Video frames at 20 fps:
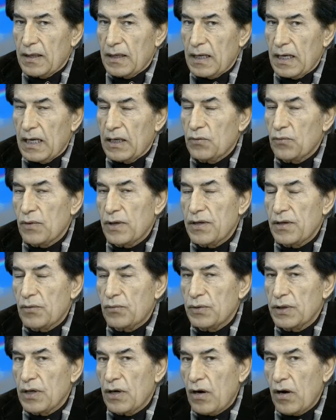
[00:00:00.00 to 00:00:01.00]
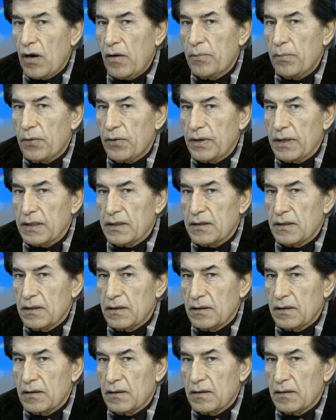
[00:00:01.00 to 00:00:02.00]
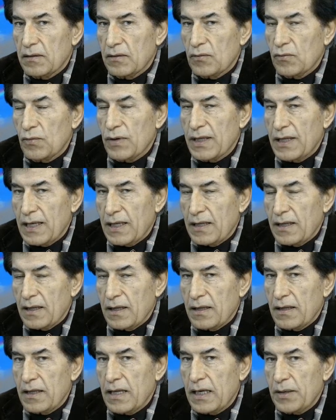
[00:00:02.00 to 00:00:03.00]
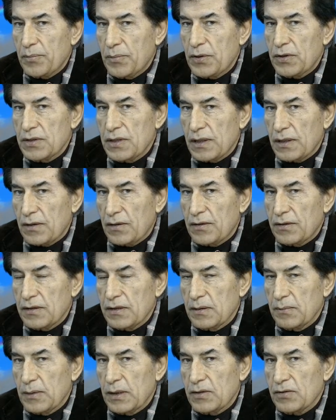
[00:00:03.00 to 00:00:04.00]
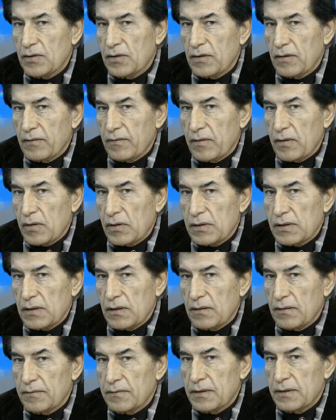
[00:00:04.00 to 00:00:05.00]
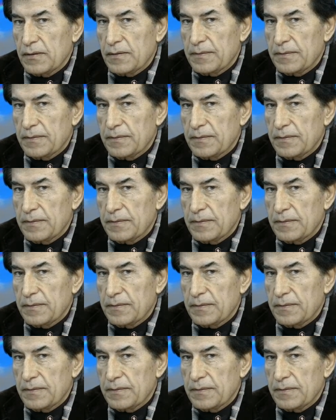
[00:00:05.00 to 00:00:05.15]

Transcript: and whether we operate within that particular dimension of ourselves.